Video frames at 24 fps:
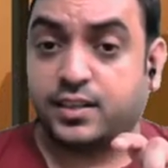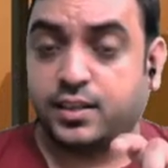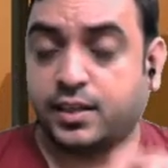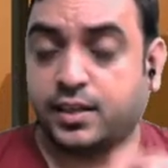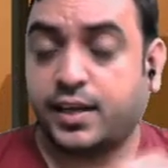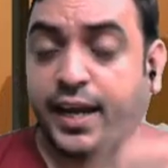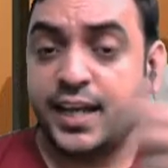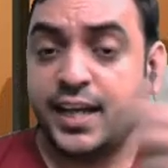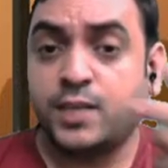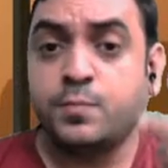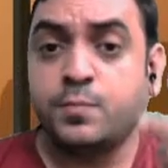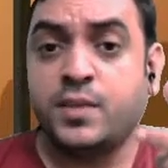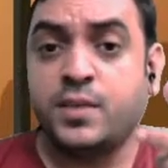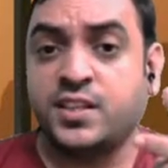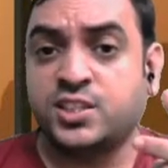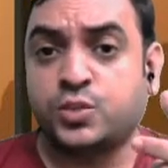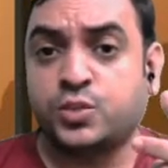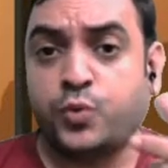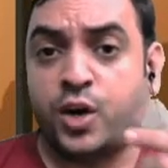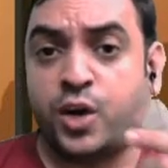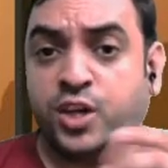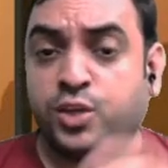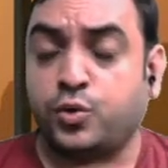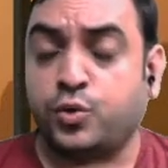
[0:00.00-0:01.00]
Right means
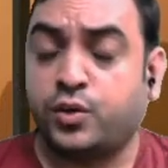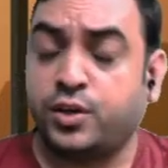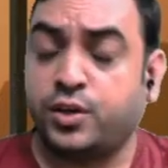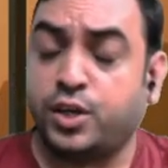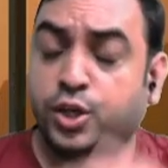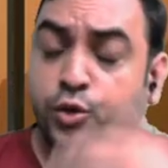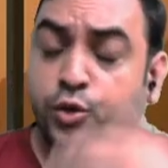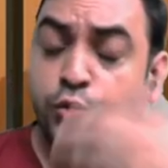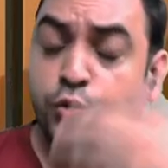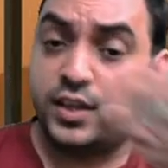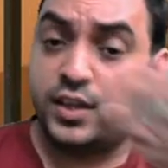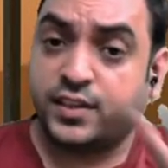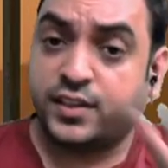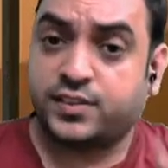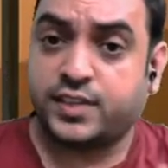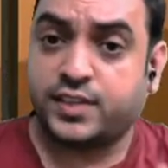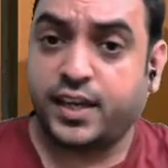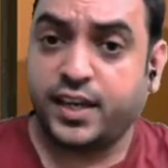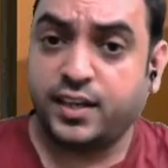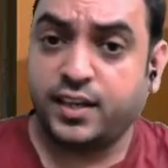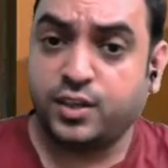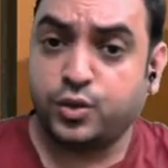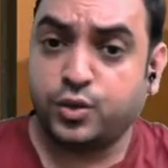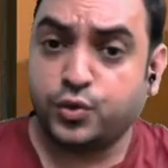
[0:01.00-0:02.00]
what? You
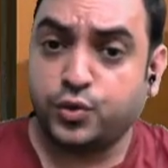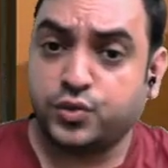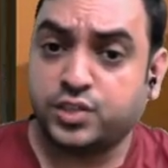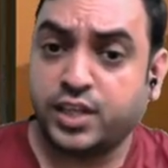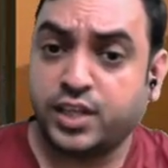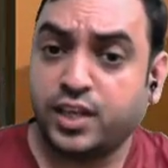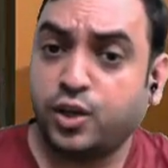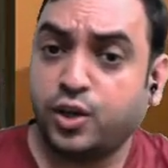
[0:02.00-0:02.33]
decide to sell